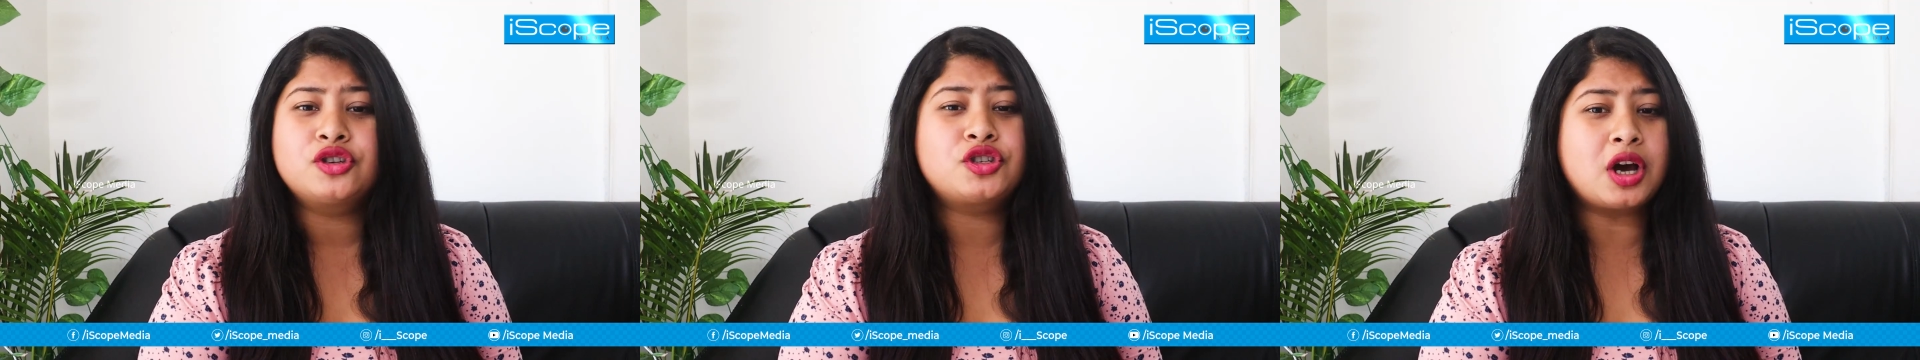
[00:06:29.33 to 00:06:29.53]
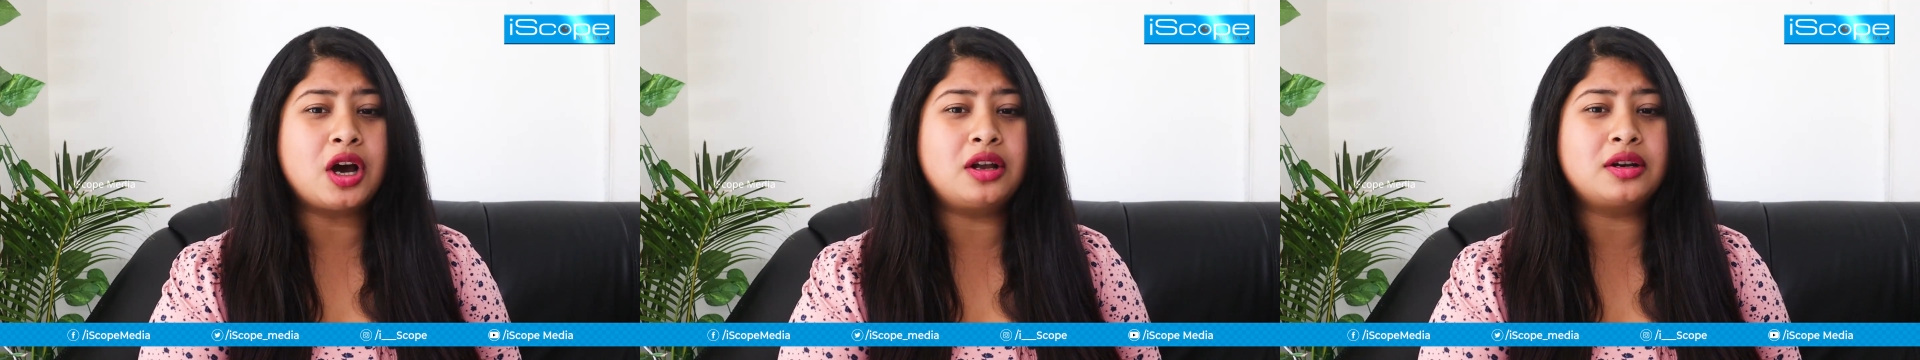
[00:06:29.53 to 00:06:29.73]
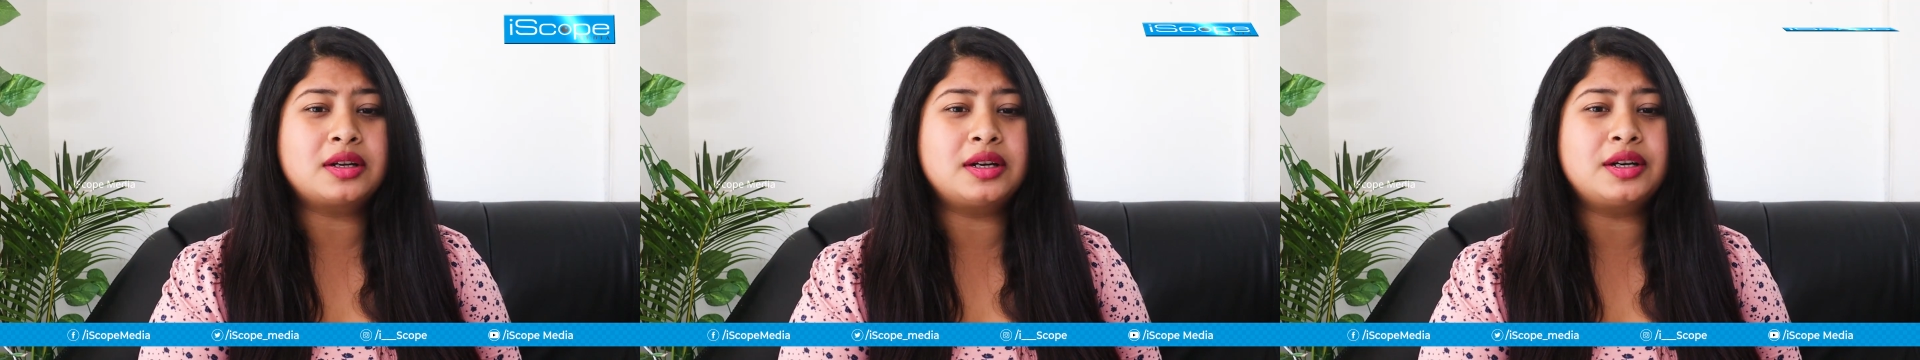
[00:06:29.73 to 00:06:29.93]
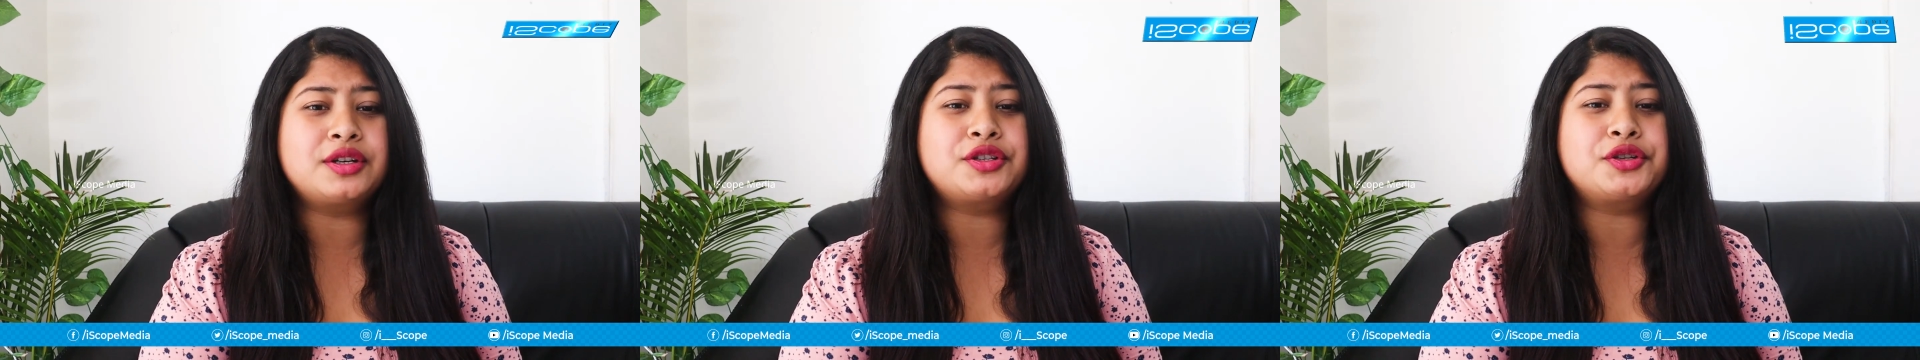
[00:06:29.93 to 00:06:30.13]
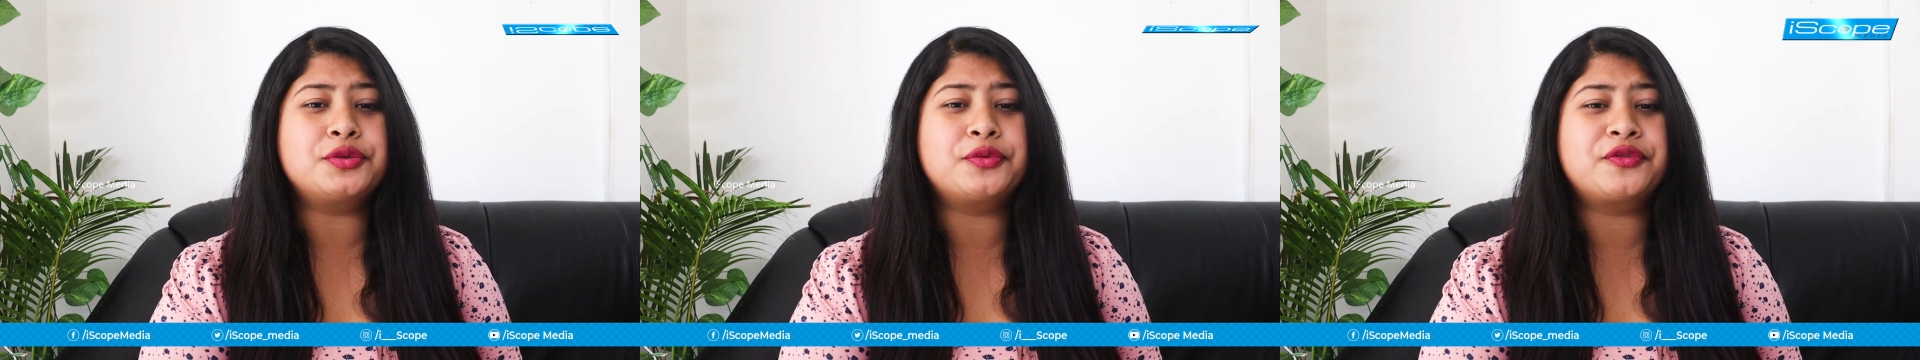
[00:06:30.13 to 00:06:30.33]

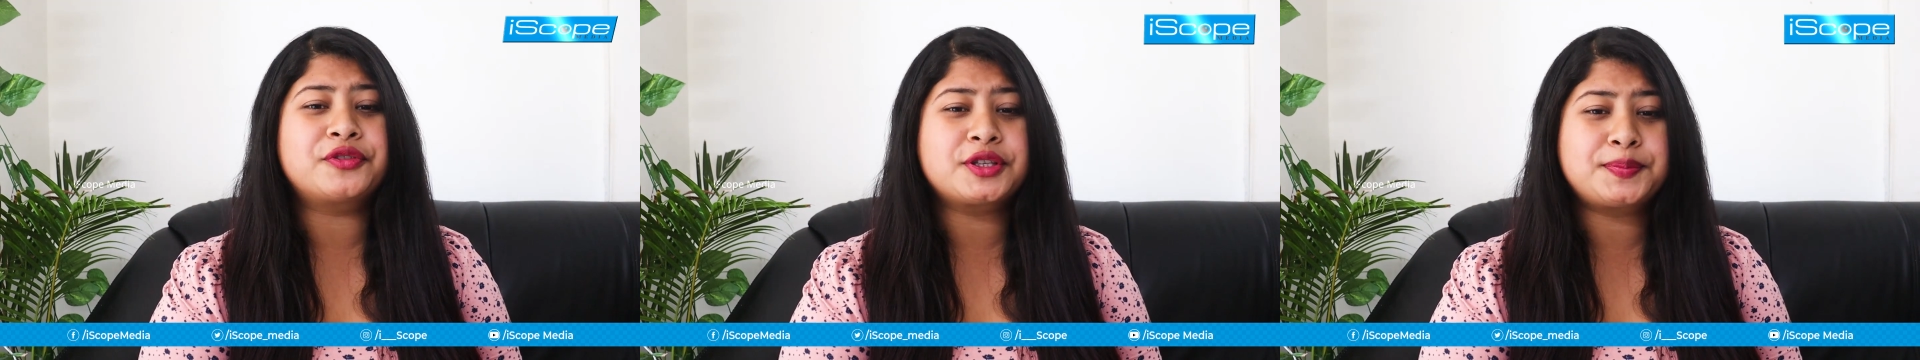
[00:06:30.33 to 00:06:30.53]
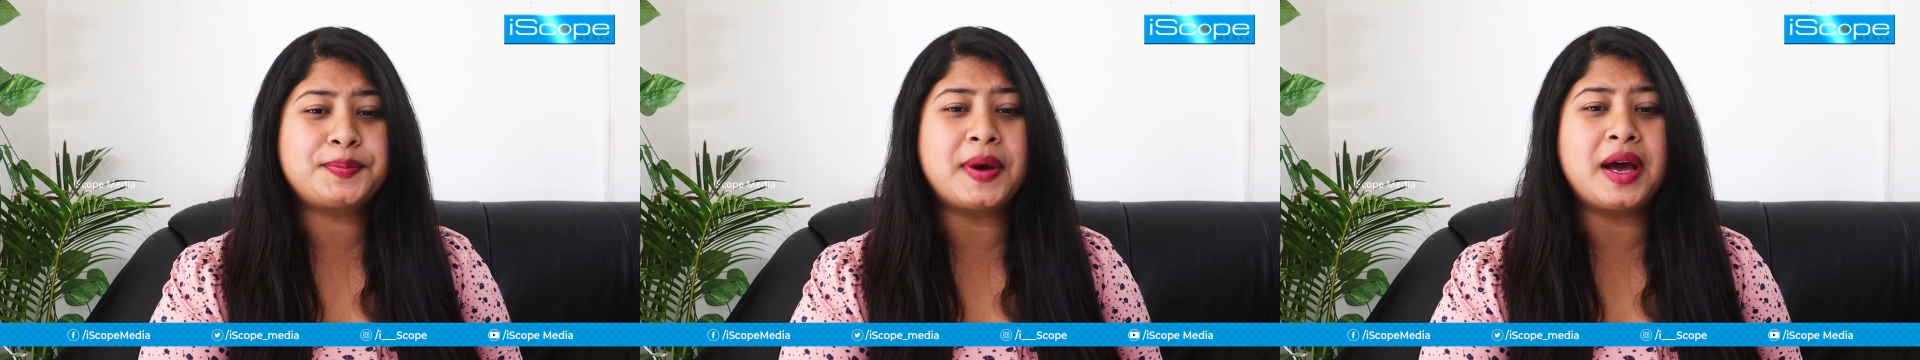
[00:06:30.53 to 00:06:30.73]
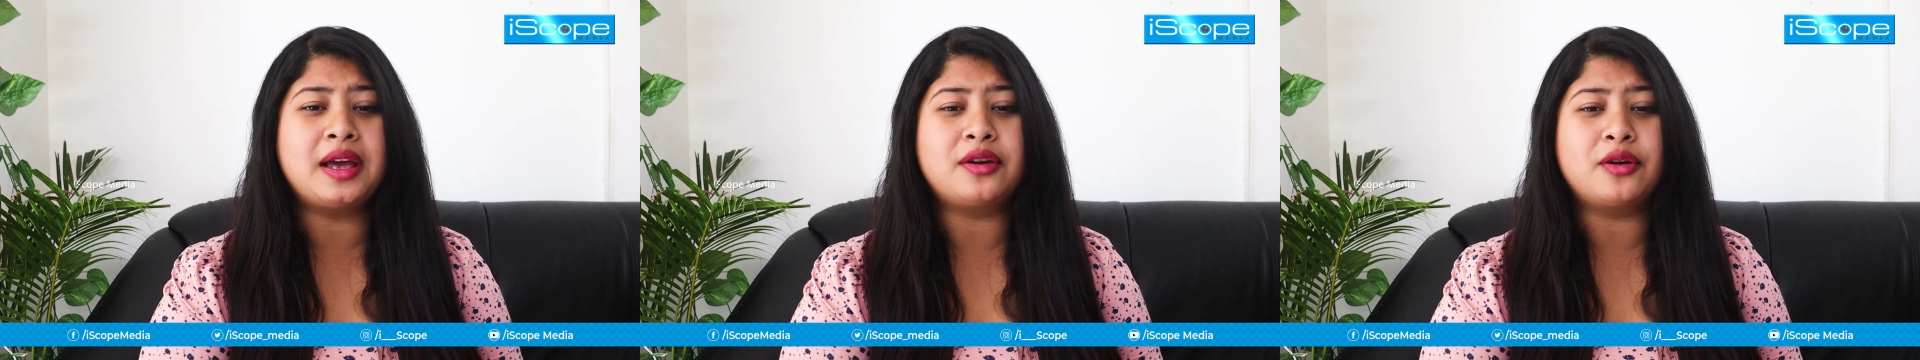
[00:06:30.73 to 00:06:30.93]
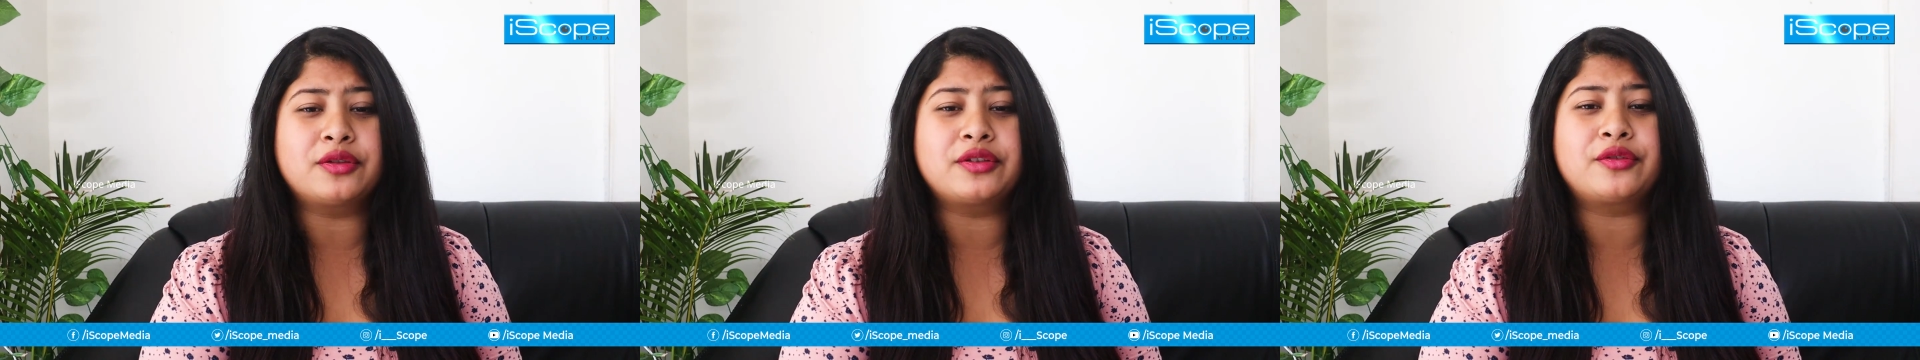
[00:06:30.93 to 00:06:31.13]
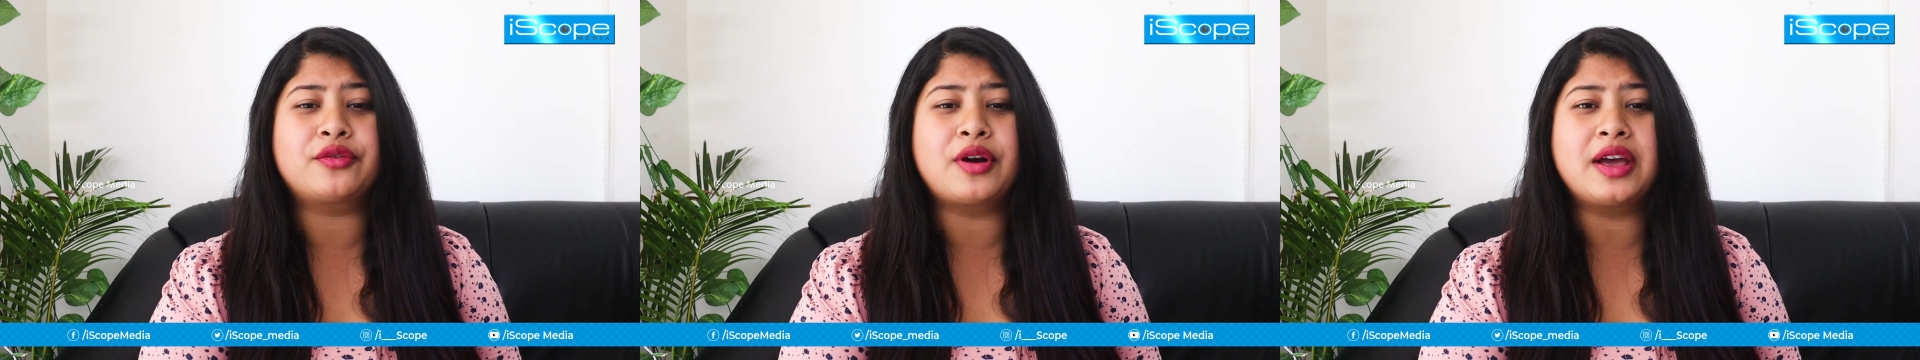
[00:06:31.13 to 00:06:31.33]
Chalker, to spy on the